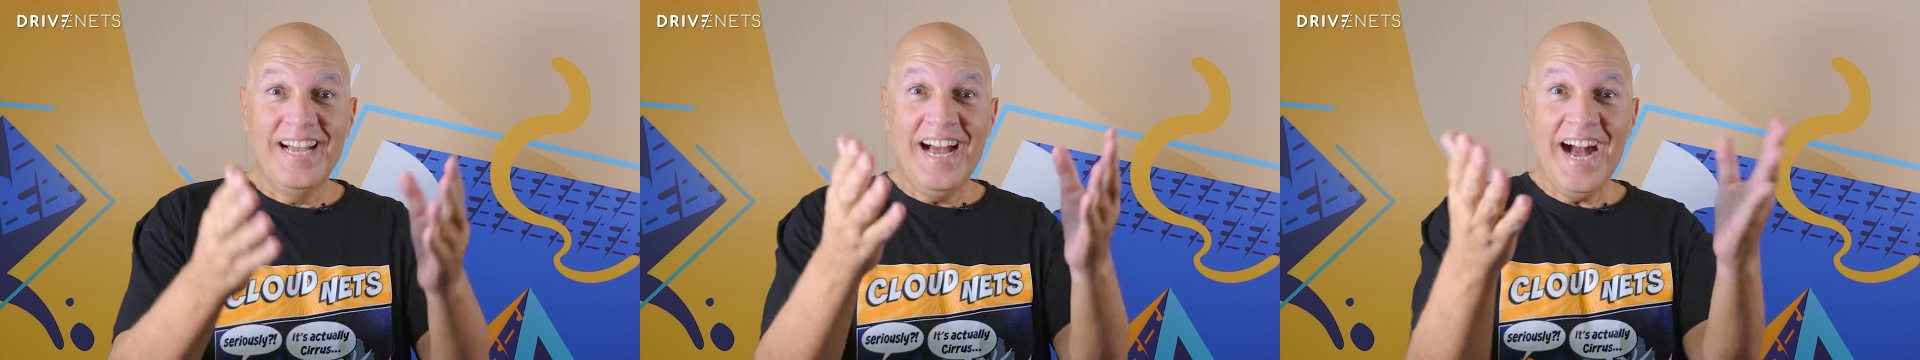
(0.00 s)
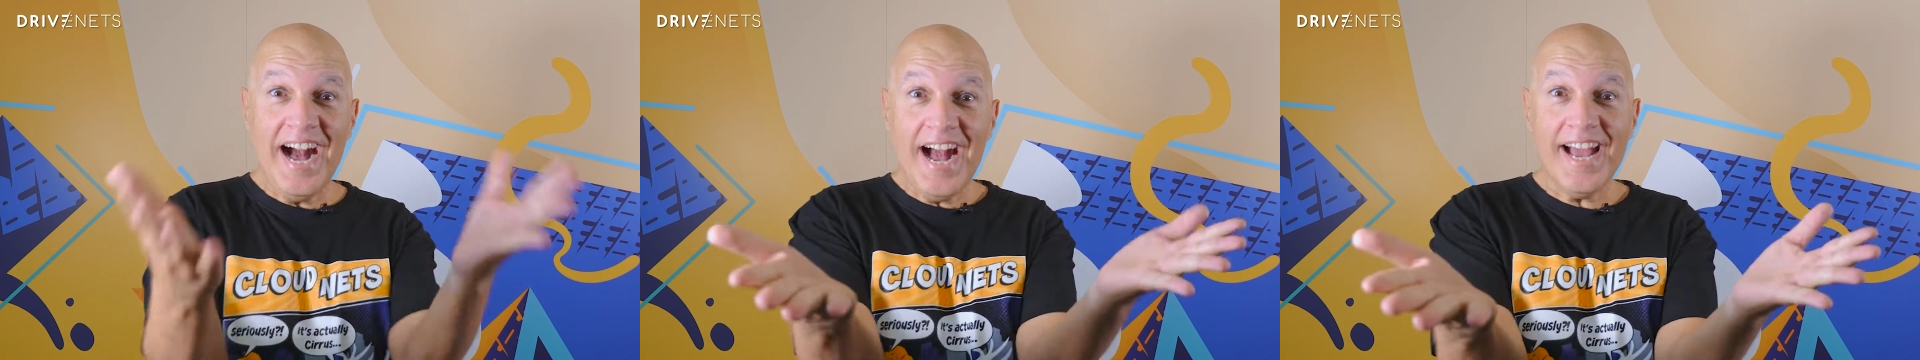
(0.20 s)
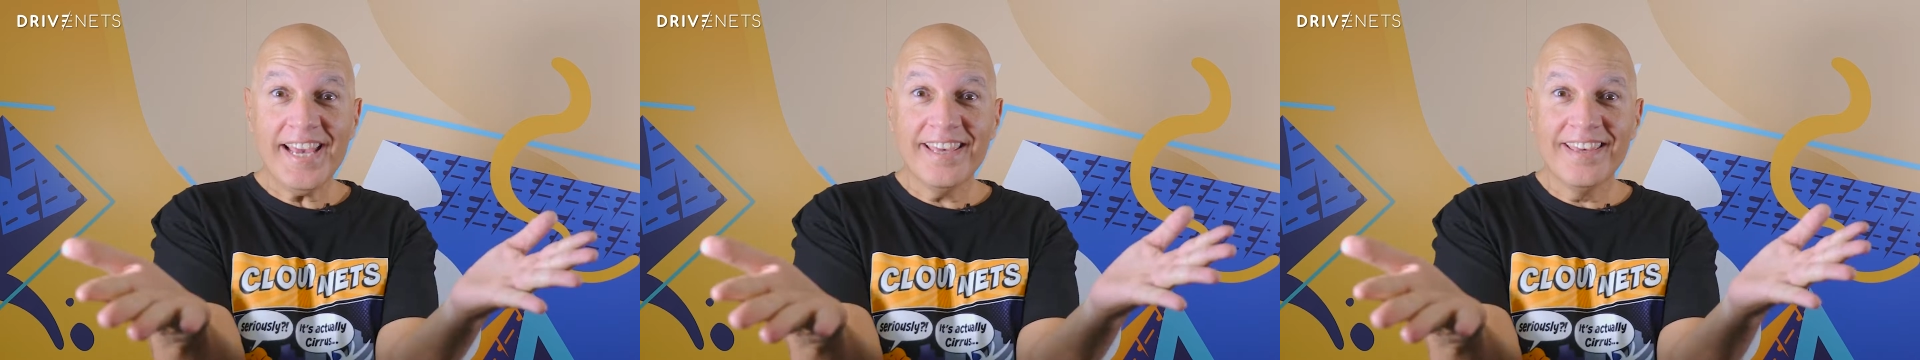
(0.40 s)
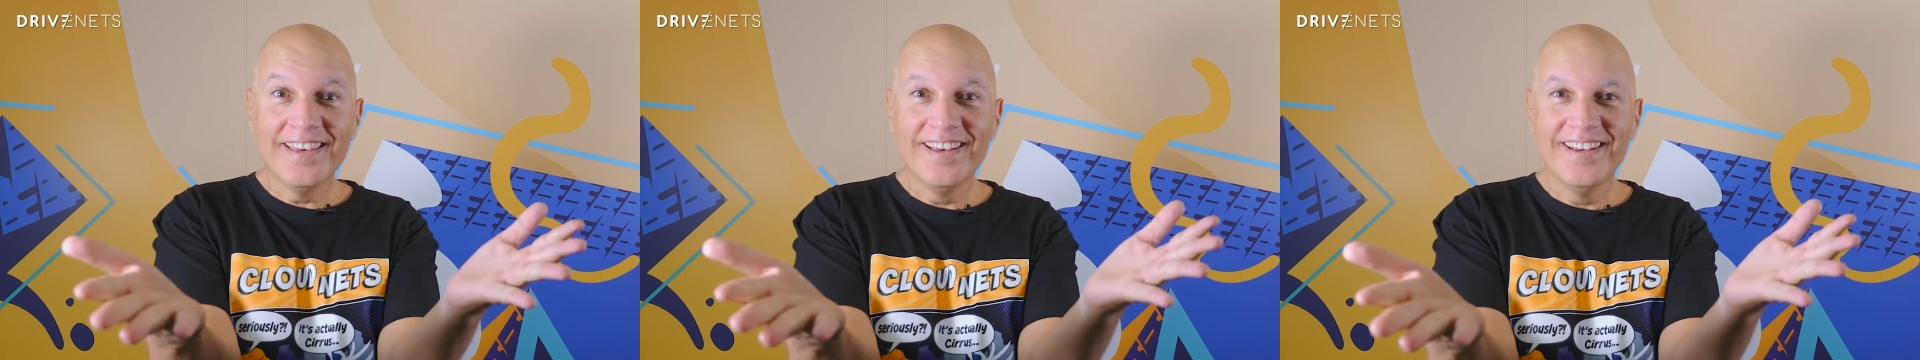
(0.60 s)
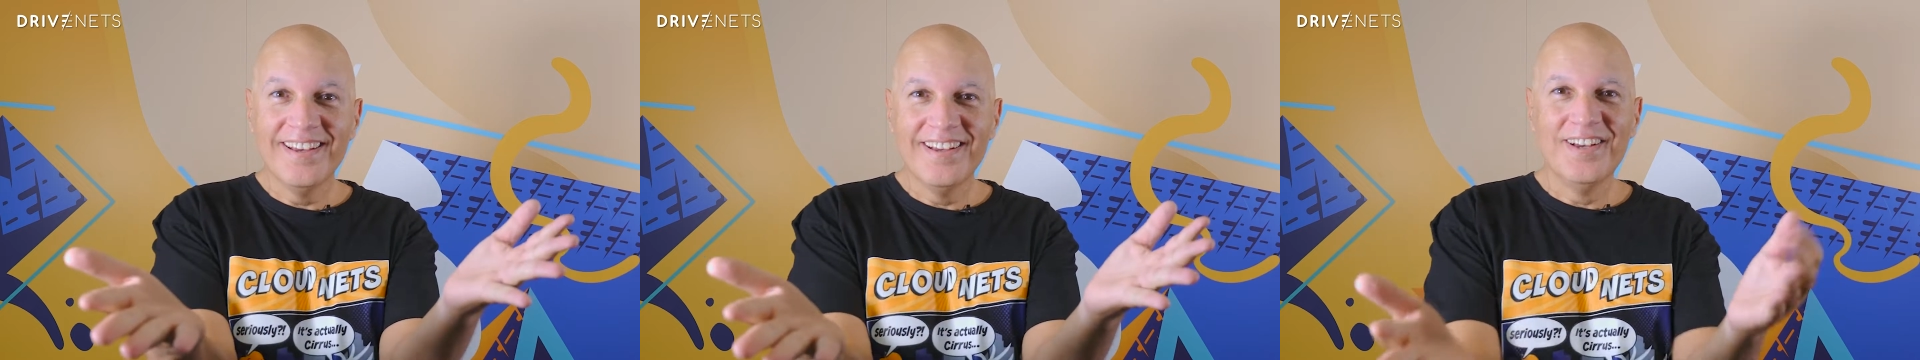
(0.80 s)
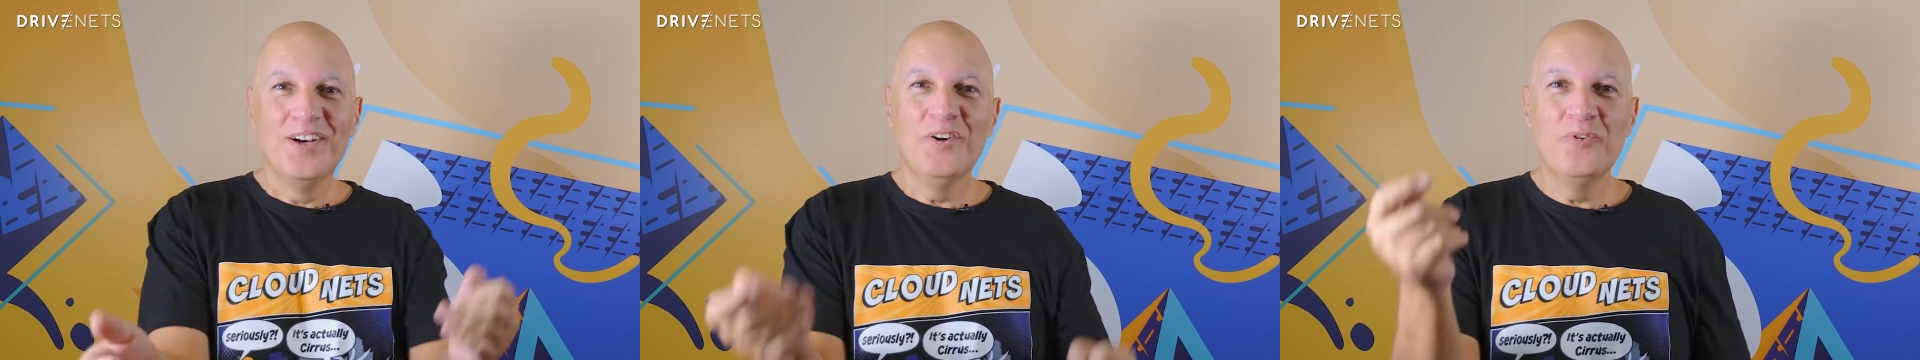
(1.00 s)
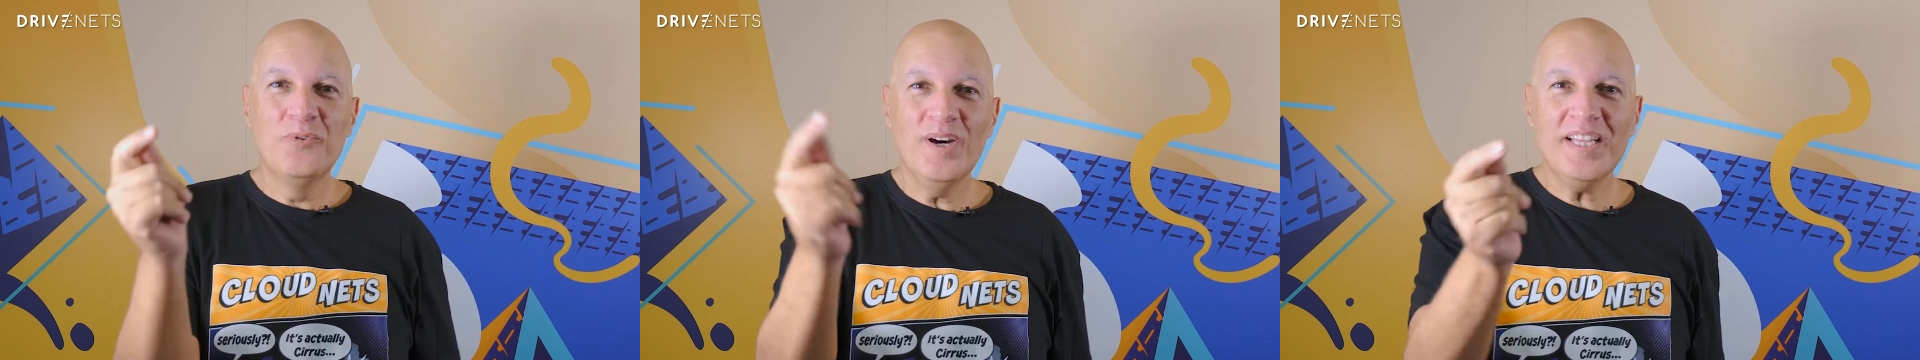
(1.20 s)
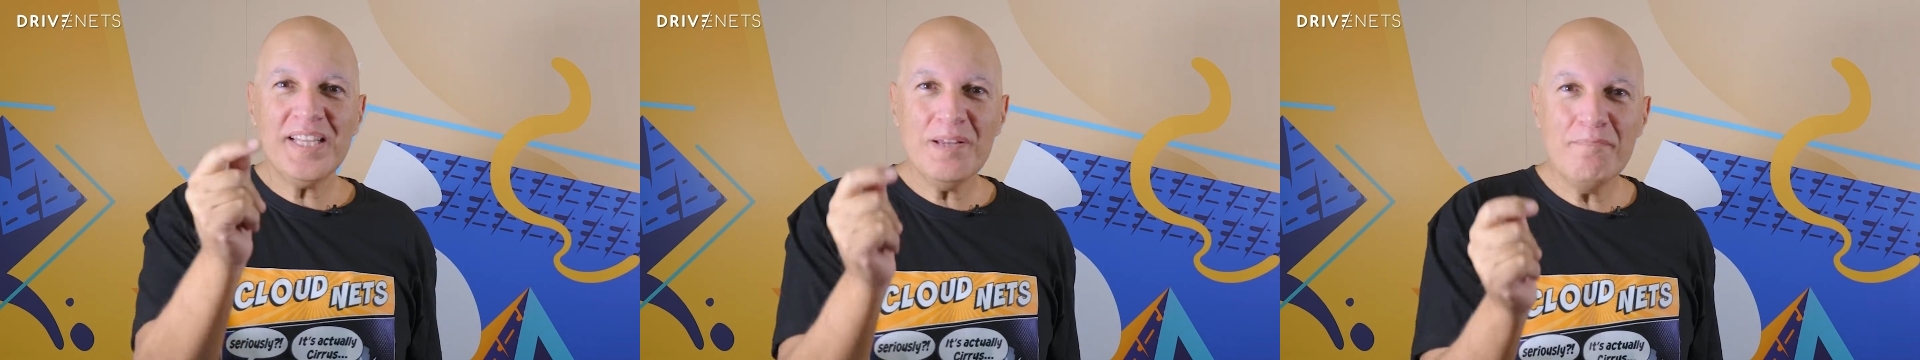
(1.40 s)
Hi!
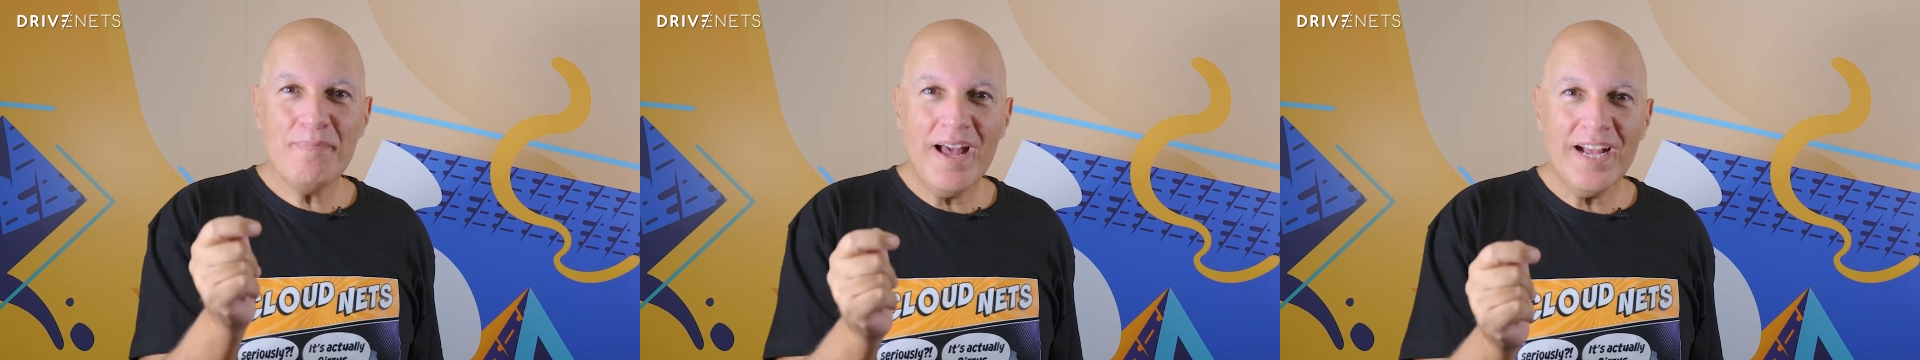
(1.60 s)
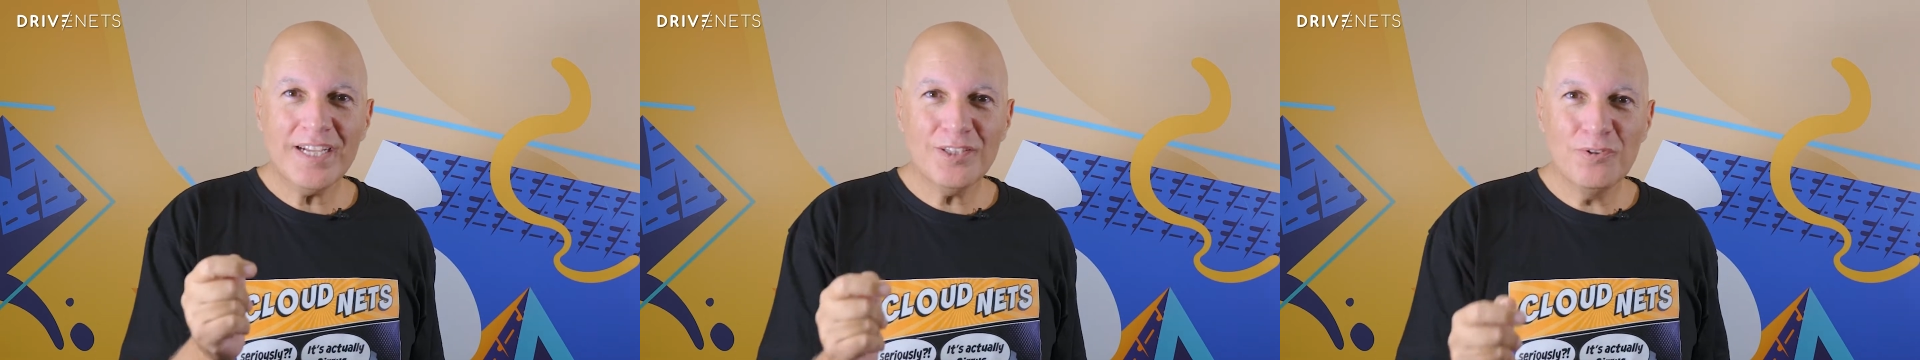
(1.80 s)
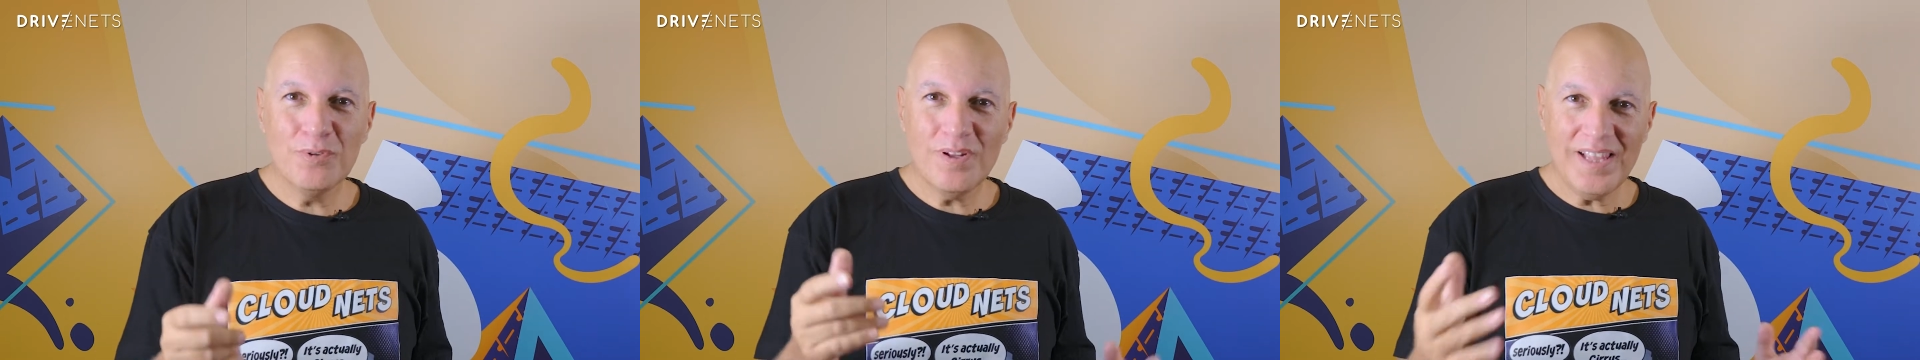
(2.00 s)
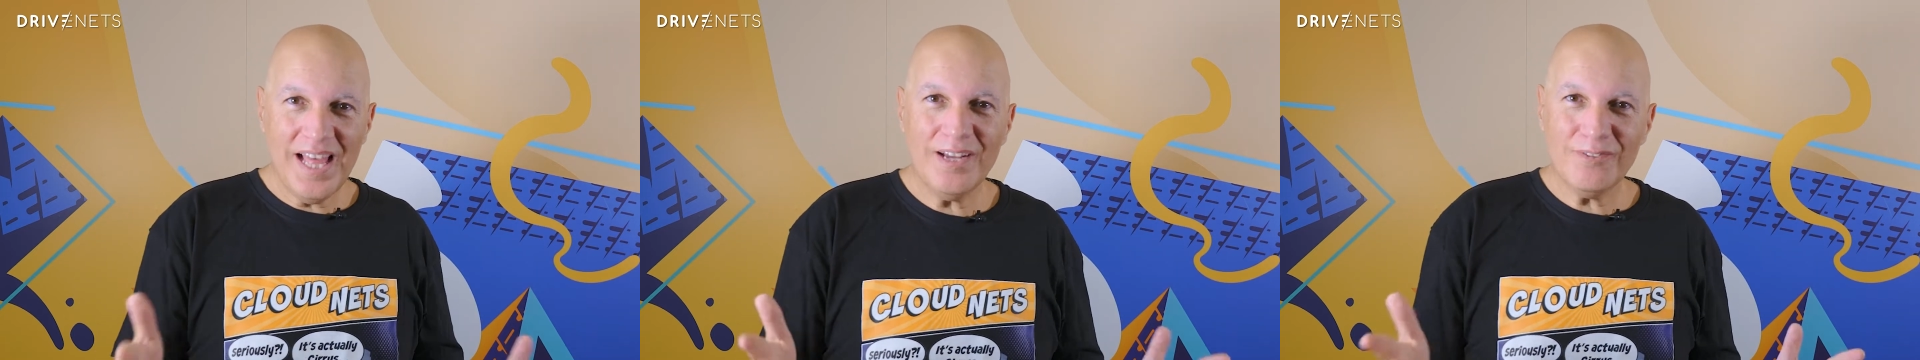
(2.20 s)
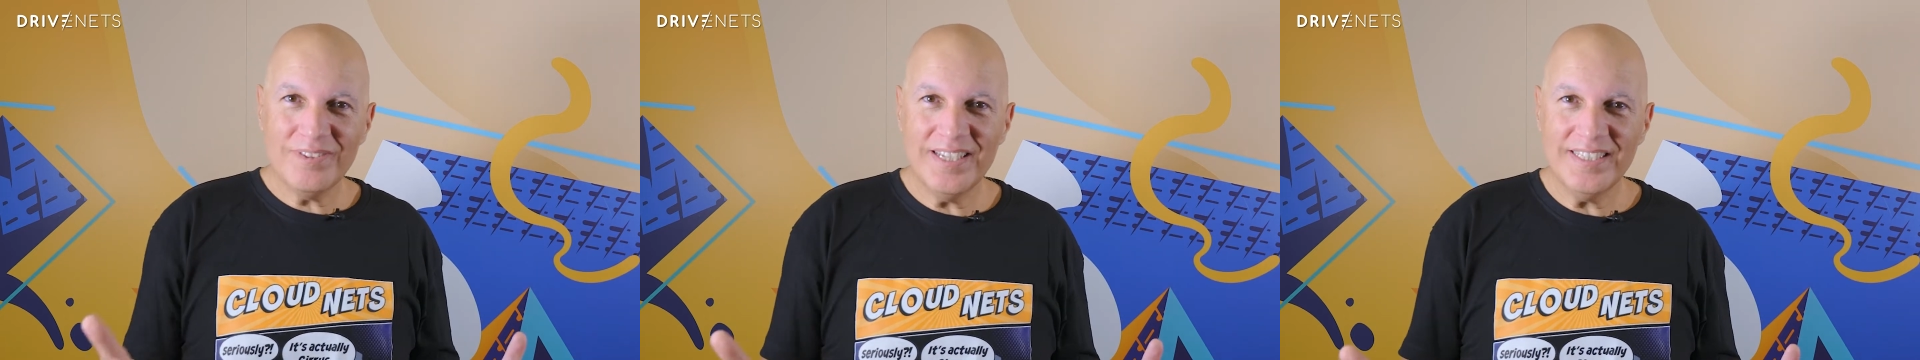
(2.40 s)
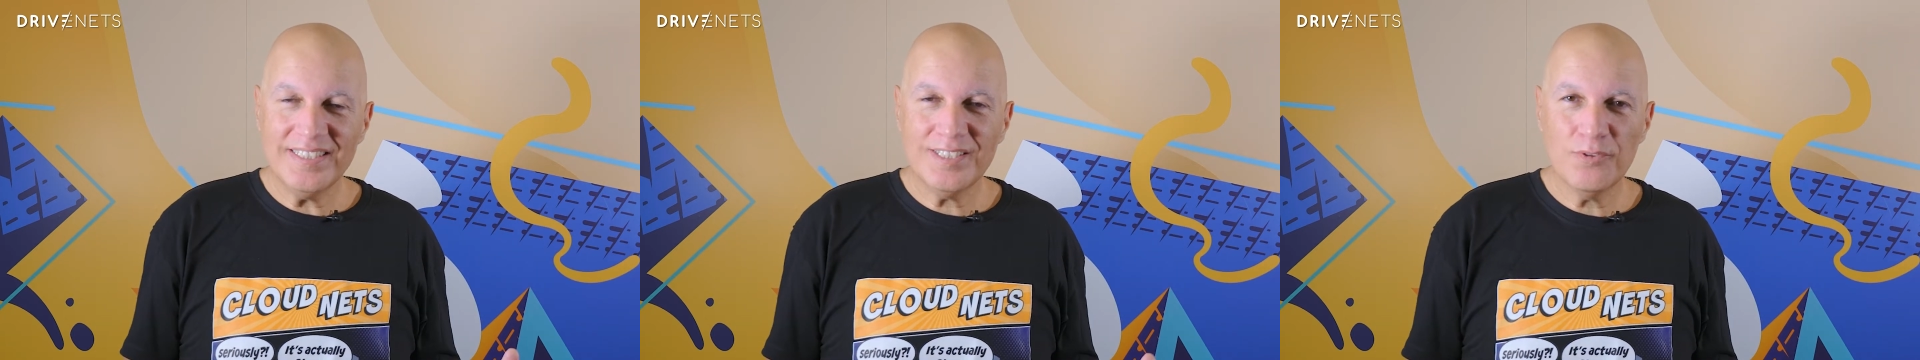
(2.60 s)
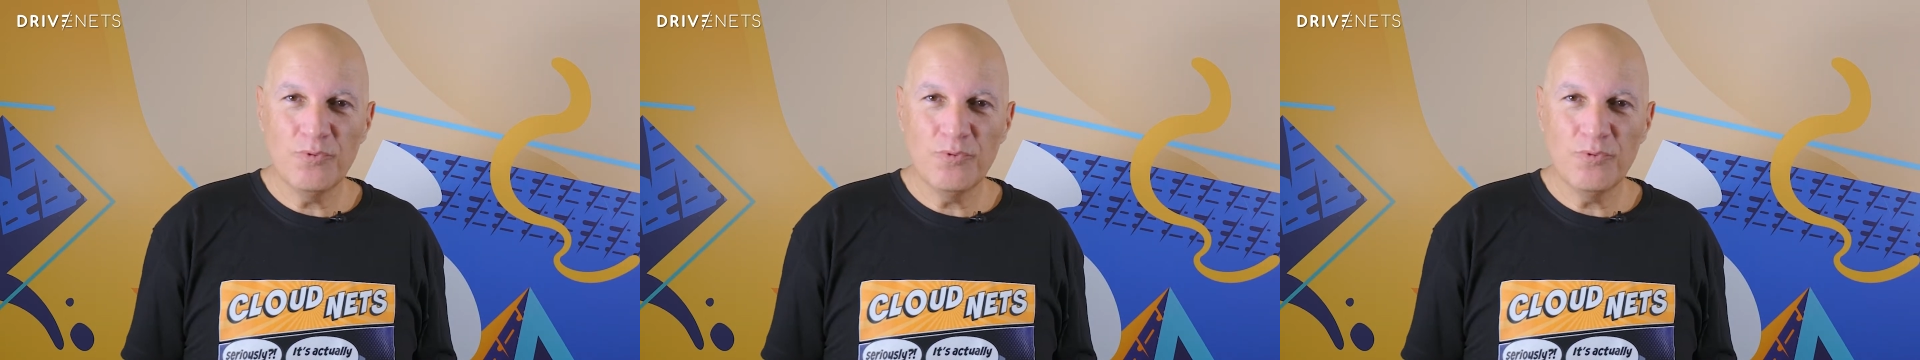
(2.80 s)
Welcome back to CloudNets,